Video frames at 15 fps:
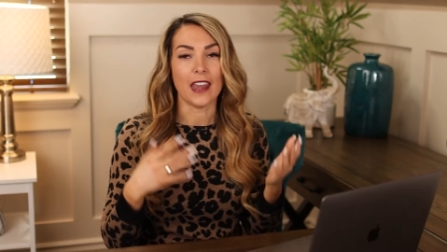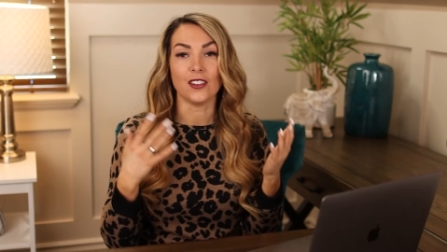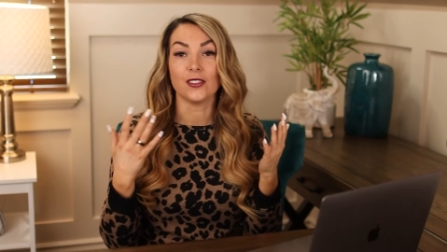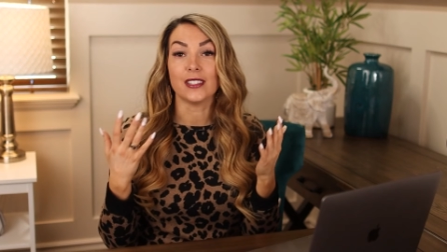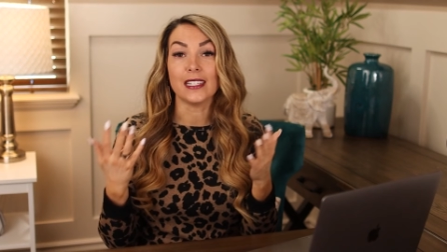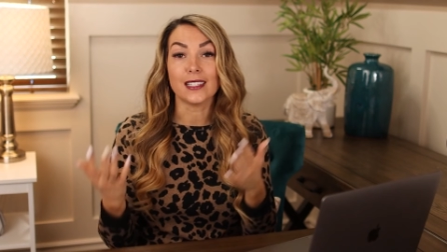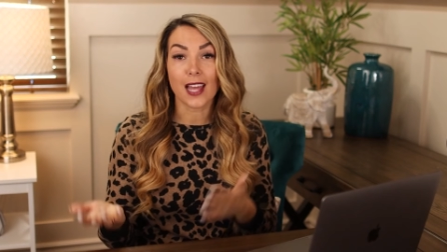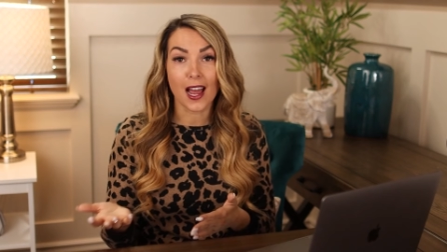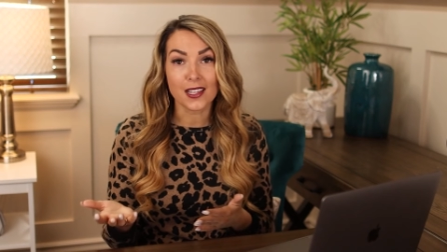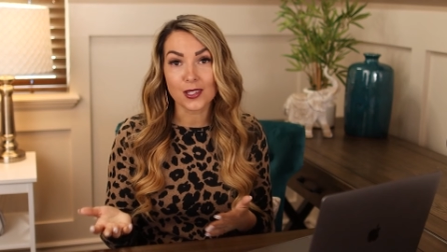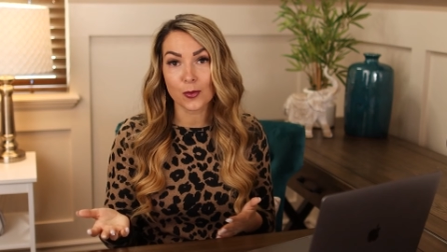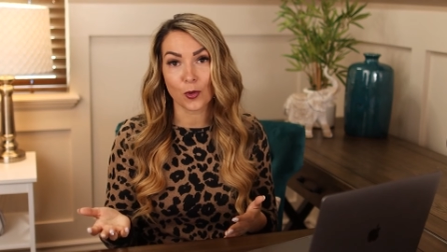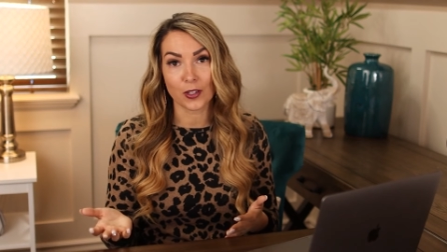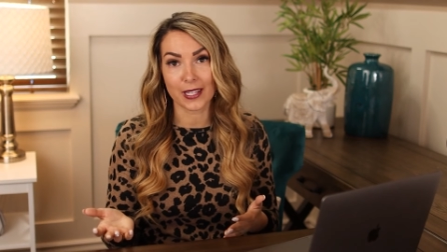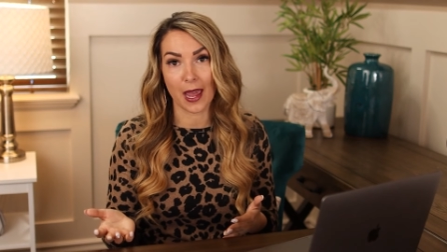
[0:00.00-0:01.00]
And you'll see
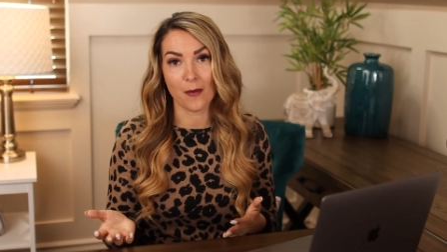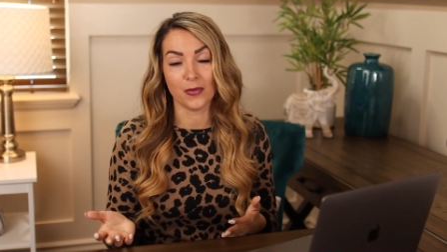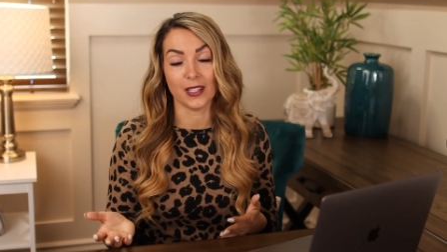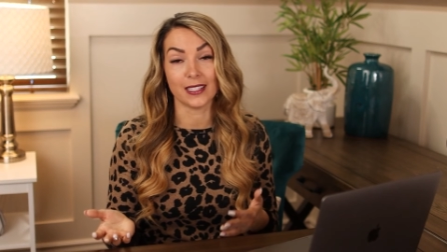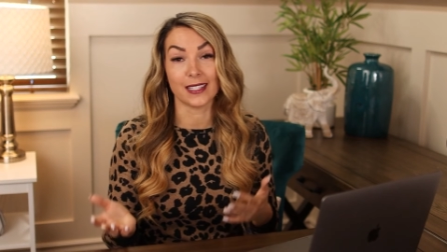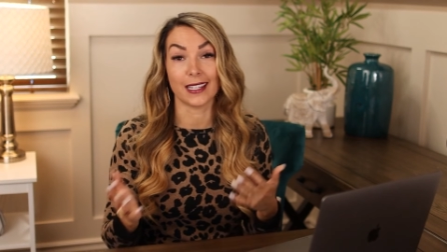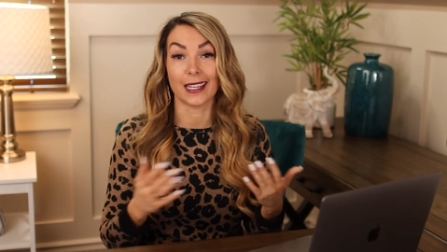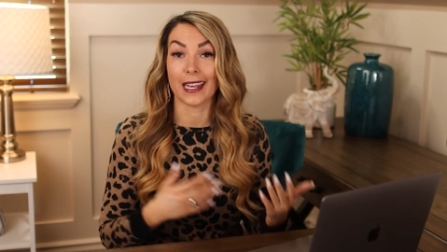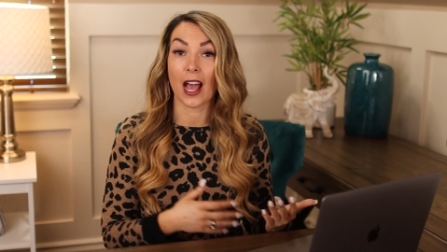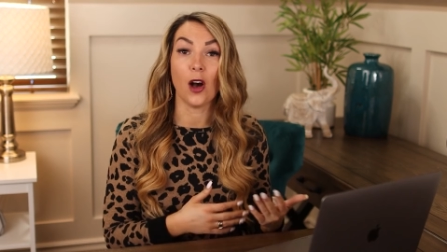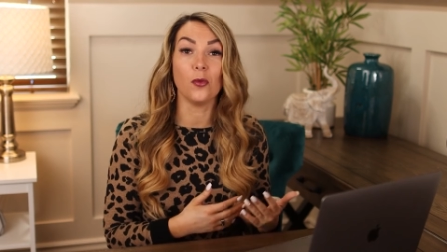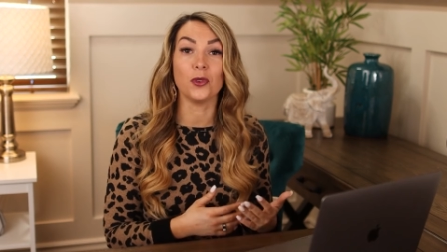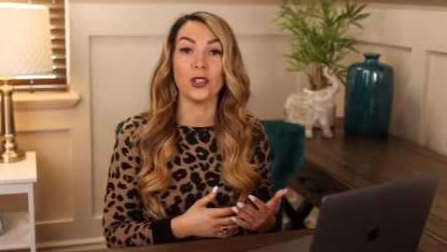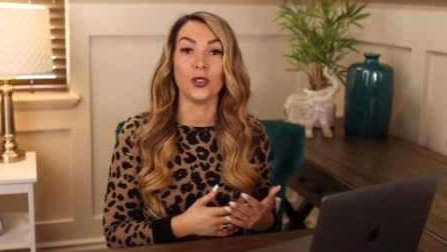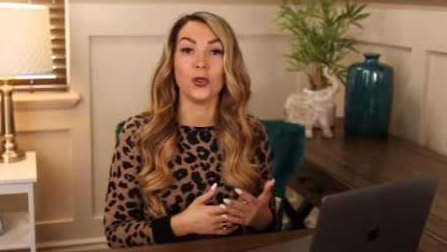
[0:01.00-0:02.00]
tons more templates that can
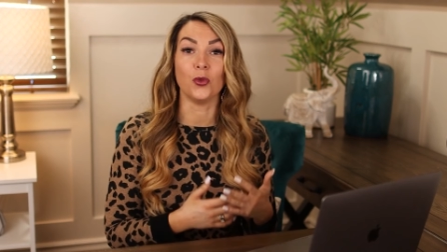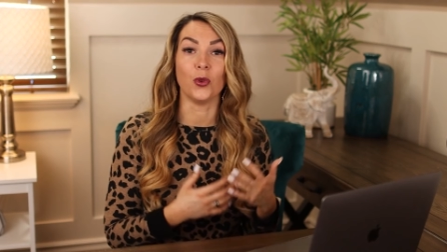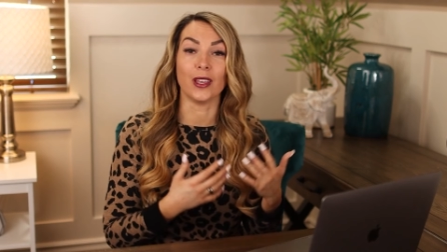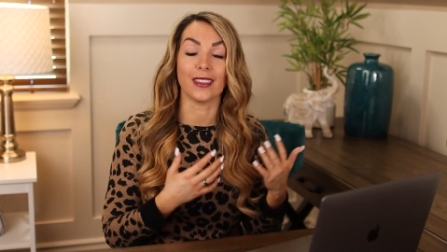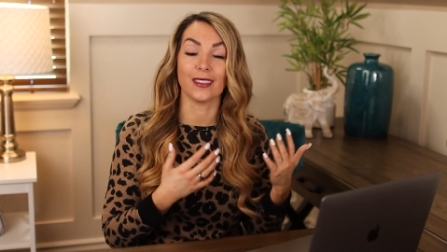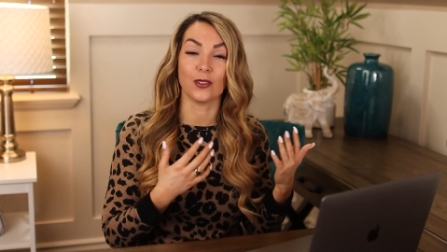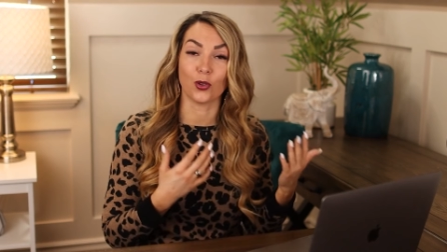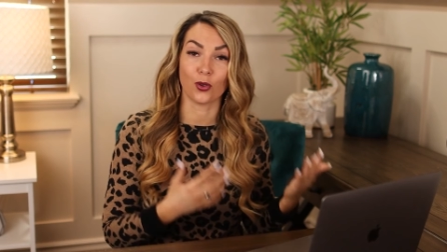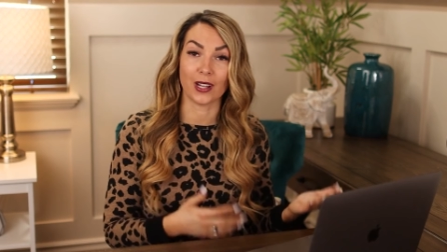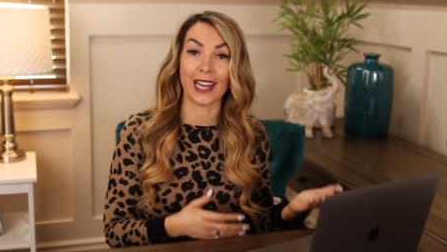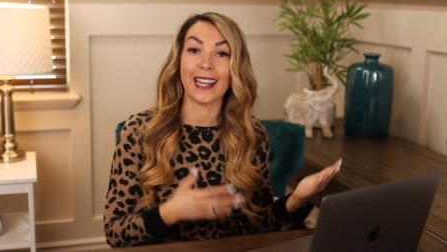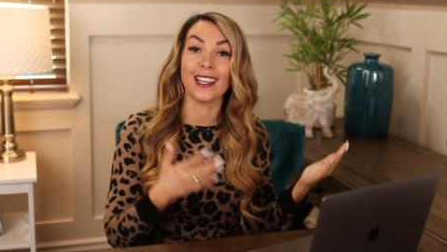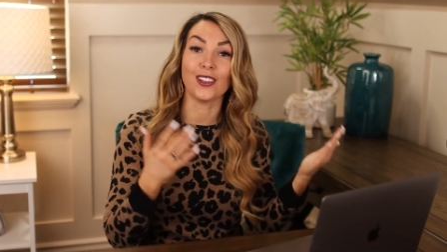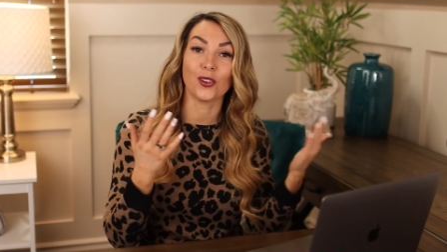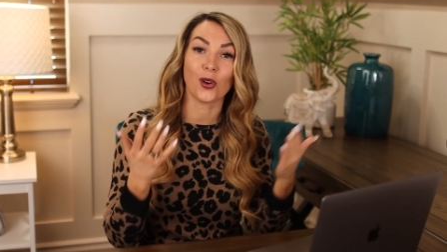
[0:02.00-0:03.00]
help you with
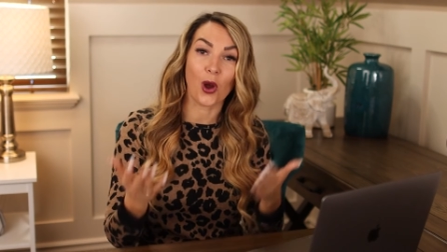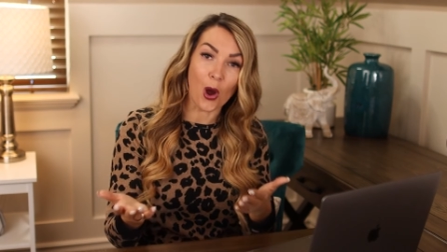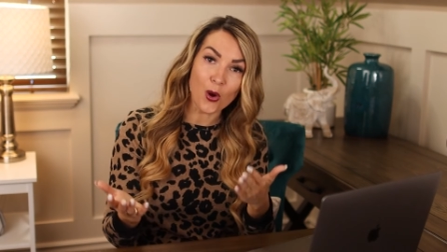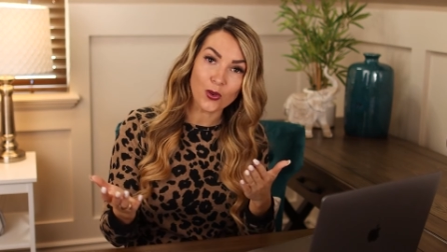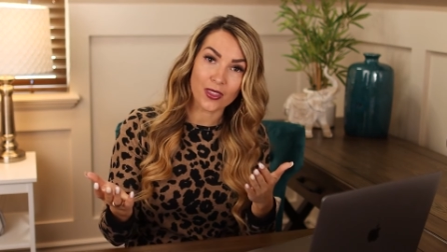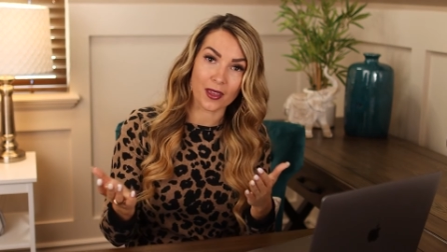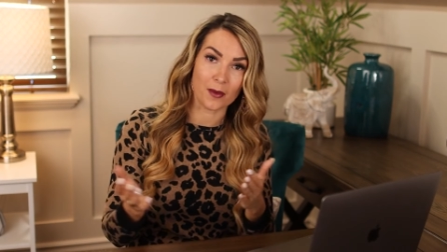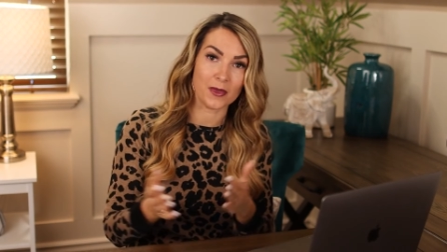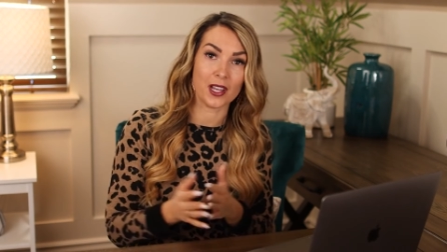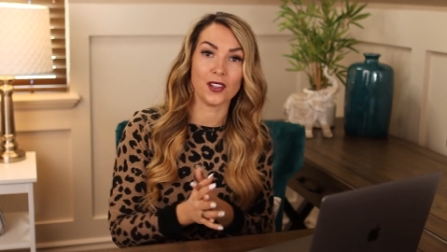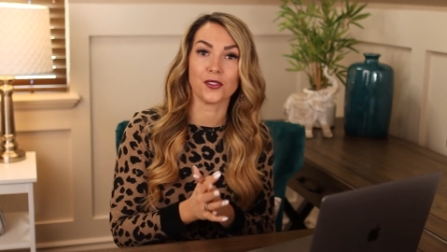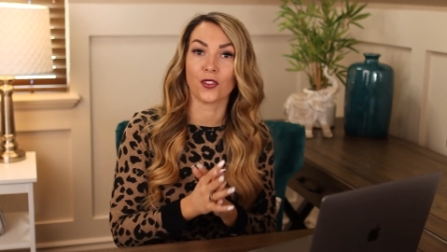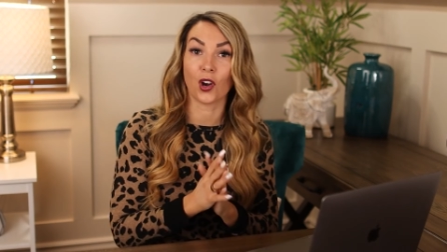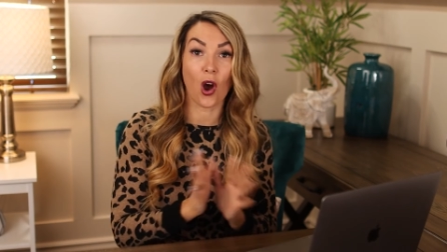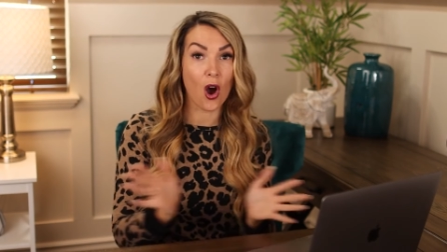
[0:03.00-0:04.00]
creating your own
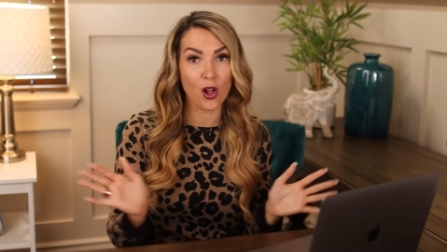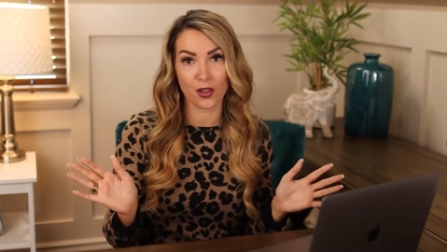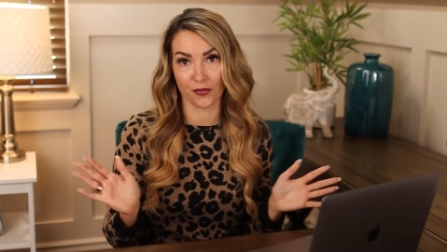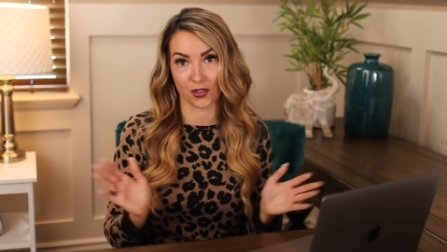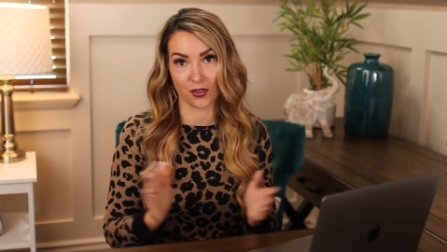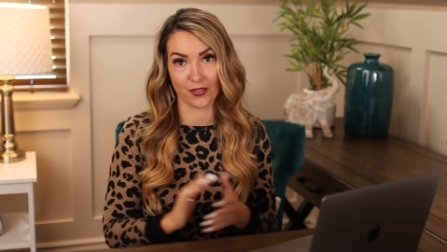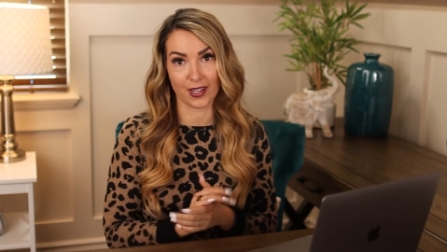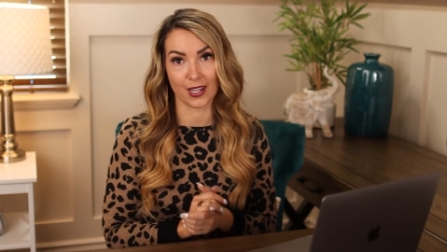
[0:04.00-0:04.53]
thumbnails for all of your